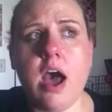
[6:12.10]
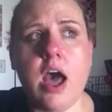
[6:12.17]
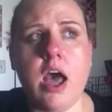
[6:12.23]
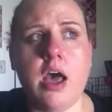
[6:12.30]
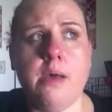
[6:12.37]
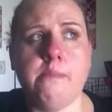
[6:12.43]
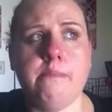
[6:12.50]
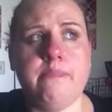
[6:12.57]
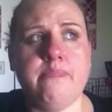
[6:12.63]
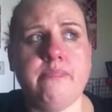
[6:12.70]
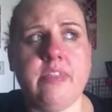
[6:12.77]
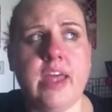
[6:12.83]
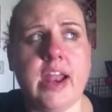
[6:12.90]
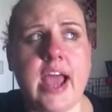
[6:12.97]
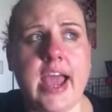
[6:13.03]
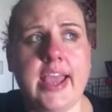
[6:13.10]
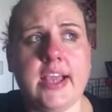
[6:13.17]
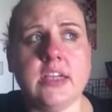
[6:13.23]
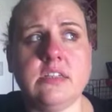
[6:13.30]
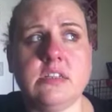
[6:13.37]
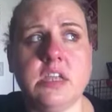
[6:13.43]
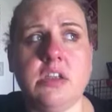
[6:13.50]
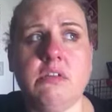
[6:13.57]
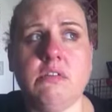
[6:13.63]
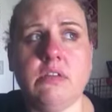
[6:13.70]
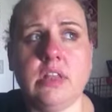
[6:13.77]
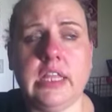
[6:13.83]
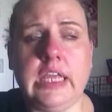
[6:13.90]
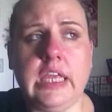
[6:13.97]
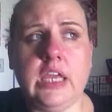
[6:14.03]
um, that I
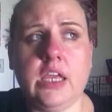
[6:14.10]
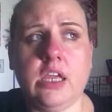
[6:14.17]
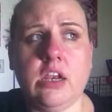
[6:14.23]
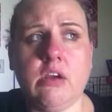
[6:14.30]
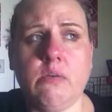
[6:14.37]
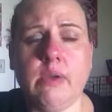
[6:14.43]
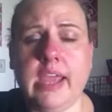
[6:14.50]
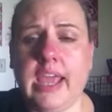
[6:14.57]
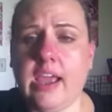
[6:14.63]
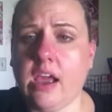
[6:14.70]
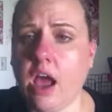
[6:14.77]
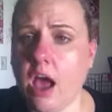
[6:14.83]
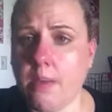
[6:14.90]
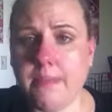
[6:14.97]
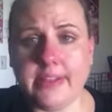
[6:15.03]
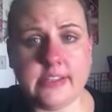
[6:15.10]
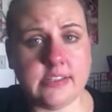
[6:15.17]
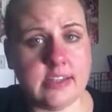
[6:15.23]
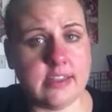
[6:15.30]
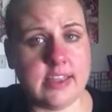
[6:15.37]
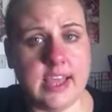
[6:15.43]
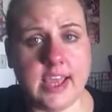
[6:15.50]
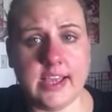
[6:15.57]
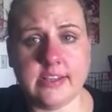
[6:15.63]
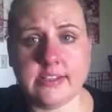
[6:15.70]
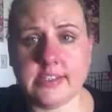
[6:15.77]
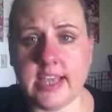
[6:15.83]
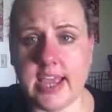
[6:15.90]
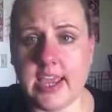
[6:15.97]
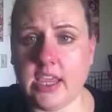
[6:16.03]
continually, you know, get comments and things
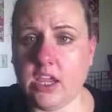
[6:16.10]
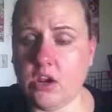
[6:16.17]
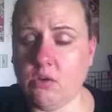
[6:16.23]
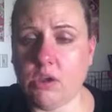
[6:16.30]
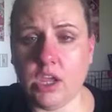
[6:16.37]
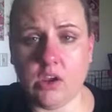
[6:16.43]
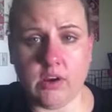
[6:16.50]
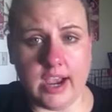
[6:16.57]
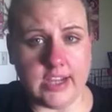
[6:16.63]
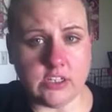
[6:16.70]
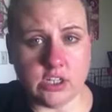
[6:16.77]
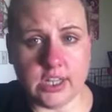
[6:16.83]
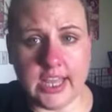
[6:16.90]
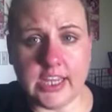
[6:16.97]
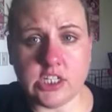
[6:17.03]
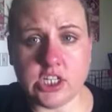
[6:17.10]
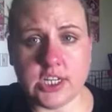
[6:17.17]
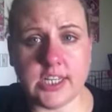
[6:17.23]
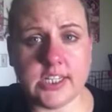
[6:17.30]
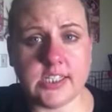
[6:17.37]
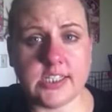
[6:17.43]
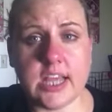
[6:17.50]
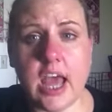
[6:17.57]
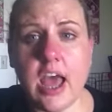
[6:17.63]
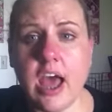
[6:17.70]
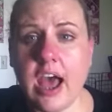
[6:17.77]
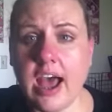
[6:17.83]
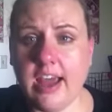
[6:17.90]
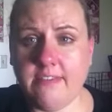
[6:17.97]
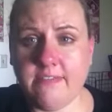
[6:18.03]
saying, you know, congratulations
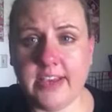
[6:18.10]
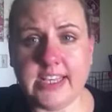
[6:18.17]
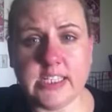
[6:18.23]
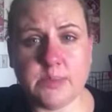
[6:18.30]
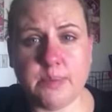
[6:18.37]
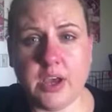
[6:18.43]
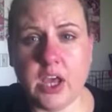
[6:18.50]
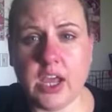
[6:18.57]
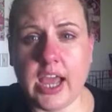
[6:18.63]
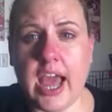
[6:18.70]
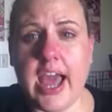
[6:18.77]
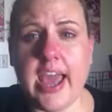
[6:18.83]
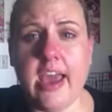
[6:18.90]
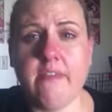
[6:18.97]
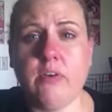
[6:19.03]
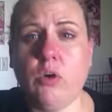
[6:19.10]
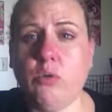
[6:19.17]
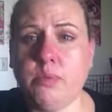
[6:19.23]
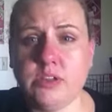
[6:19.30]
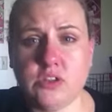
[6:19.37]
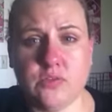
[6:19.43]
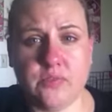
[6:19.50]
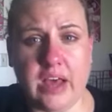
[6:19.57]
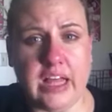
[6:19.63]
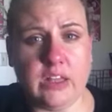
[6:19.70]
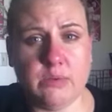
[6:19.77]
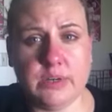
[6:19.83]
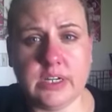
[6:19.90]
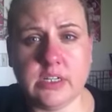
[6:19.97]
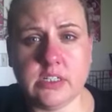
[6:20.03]
on Facebook. I have a whole bunch of
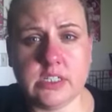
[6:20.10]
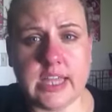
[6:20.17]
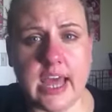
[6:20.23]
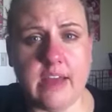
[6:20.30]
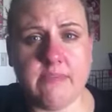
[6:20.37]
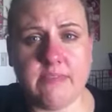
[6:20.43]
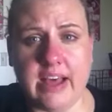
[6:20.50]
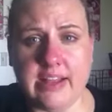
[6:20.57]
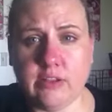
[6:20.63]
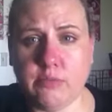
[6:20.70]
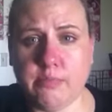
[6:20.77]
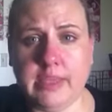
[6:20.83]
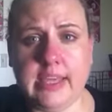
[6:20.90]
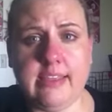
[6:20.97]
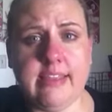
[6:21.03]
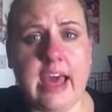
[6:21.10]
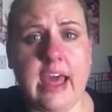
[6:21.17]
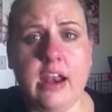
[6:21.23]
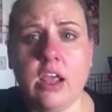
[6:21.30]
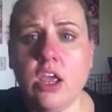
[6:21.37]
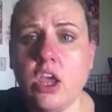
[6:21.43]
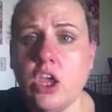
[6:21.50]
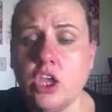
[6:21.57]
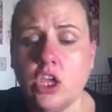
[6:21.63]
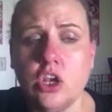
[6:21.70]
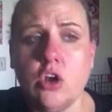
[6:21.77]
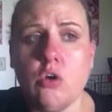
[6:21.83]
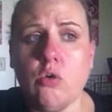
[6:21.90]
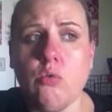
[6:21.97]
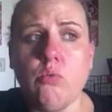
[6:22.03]
followers that follow me that, you
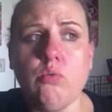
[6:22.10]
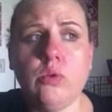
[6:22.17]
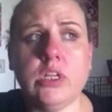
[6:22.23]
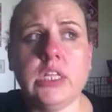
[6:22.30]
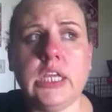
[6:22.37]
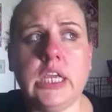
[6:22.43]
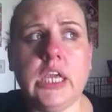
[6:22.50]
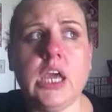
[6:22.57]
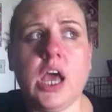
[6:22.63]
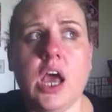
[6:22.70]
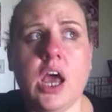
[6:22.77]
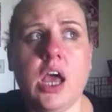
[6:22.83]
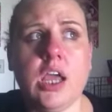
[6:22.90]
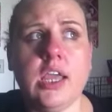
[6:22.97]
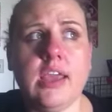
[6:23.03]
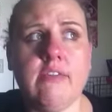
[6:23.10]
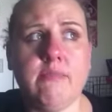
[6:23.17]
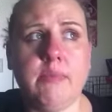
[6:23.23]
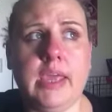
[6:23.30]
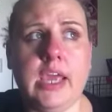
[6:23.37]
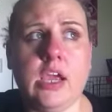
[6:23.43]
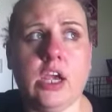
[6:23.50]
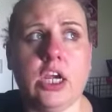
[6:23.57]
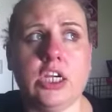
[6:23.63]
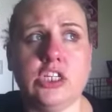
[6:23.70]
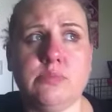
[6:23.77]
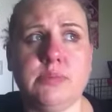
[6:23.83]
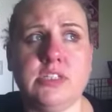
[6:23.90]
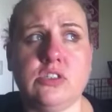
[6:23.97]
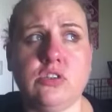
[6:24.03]
know, really give me
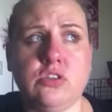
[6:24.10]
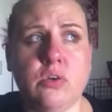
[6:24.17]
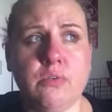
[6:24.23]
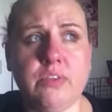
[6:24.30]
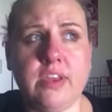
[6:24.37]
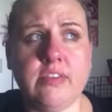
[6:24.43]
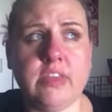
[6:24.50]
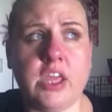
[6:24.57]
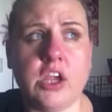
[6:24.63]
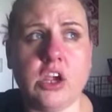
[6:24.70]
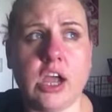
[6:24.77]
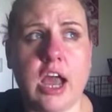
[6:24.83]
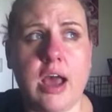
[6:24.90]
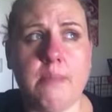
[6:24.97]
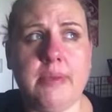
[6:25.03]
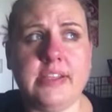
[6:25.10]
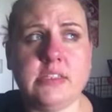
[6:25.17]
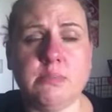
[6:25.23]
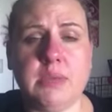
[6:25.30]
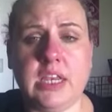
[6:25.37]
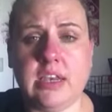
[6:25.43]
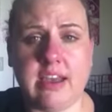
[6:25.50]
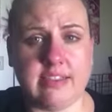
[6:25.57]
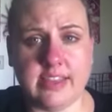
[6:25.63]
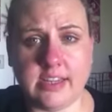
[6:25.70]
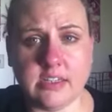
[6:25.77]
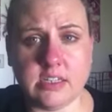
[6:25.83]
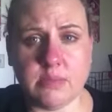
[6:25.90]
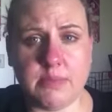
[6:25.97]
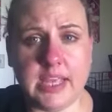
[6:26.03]
encouragement. So don't think that your comments mean
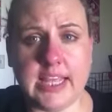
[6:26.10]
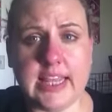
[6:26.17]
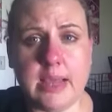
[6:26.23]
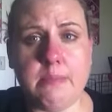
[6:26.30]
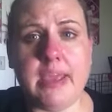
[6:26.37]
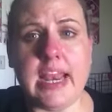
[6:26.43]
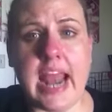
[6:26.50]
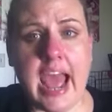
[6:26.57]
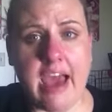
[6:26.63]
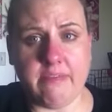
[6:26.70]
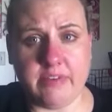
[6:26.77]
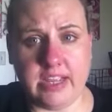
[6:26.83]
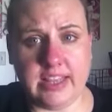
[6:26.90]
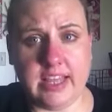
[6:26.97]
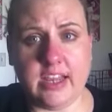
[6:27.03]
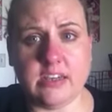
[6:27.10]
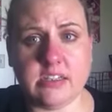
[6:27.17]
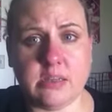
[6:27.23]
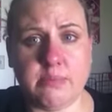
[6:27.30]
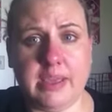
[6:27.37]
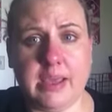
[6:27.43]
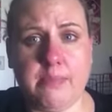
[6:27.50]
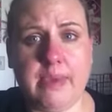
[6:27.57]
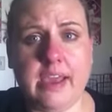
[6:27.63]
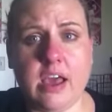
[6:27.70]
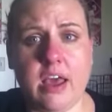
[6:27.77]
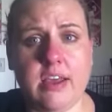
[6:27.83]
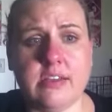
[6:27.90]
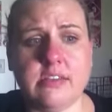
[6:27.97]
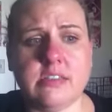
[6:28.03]
nothing to me. They mean everything to me
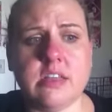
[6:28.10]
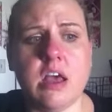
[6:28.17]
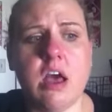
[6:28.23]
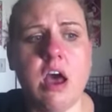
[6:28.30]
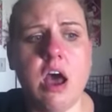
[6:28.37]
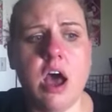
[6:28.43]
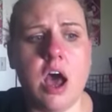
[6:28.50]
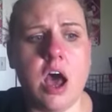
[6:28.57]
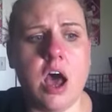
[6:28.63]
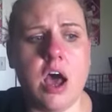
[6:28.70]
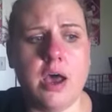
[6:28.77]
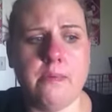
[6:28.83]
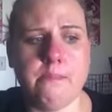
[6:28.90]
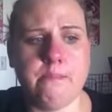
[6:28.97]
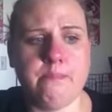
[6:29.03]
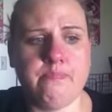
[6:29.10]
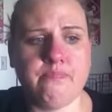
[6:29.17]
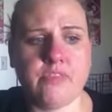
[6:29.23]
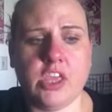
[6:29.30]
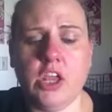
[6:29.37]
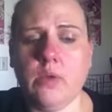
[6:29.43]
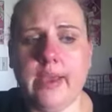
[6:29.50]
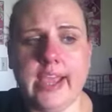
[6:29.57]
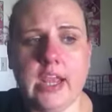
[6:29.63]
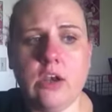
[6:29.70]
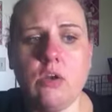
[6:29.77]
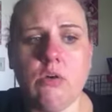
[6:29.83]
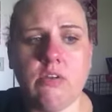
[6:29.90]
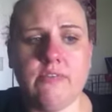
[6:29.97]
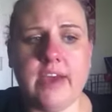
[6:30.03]
because, um, you know, I get
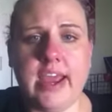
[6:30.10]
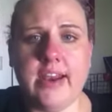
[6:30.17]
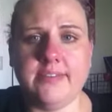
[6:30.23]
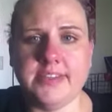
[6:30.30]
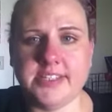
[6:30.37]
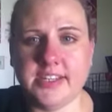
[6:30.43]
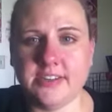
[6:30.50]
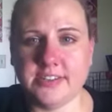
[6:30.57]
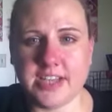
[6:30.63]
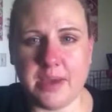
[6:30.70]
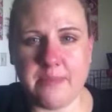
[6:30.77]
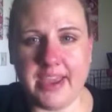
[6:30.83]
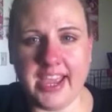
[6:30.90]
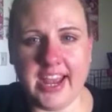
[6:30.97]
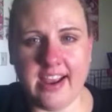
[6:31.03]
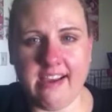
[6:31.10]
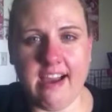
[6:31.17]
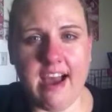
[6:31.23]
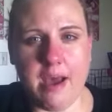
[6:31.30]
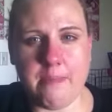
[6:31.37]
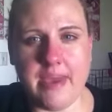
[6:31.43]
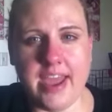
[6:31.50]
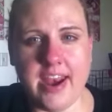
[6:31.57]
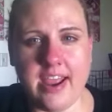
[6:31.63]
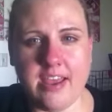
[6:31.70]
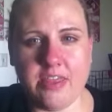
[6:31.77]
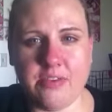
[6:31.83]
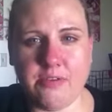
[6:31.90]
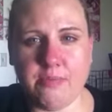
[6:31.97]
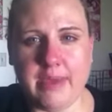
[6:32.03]
notified every single time I get a comment
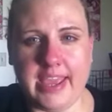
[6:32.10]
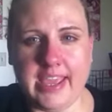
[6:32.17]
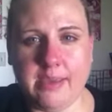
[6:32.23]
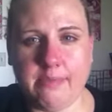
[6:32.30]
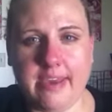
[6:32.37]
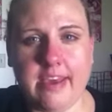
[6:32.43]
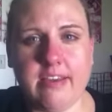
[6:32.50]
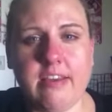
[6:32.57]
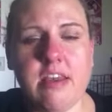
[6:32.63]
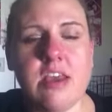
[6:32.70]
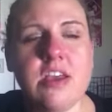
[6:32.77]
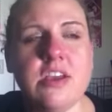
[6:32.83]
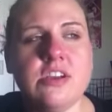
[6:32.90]
through my email.